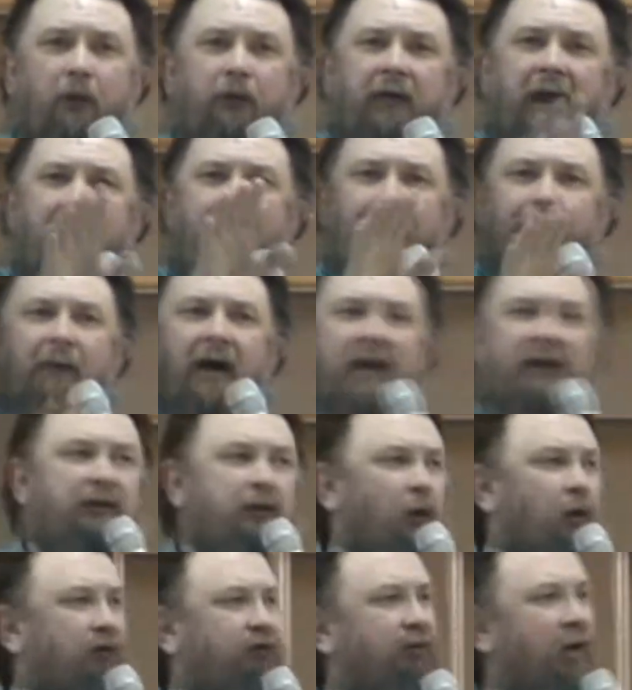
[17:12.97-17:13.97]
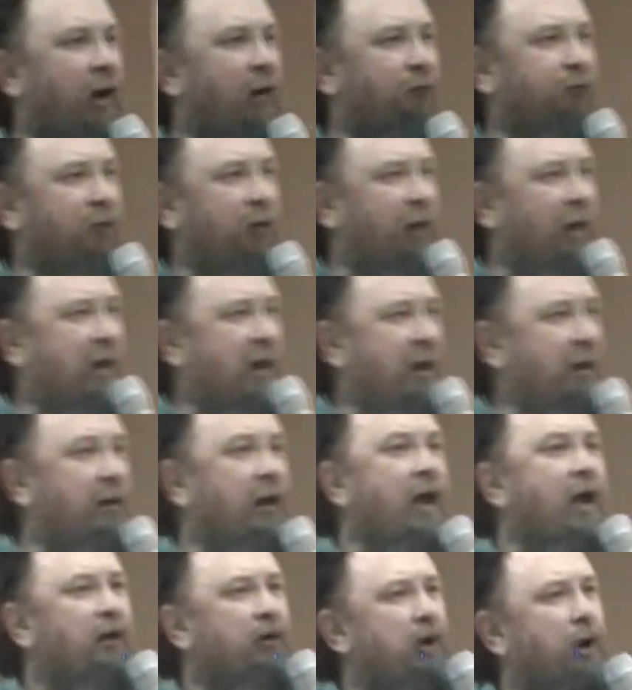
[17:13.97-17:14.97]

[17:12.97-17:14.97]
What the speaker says: You can't make yourself clean.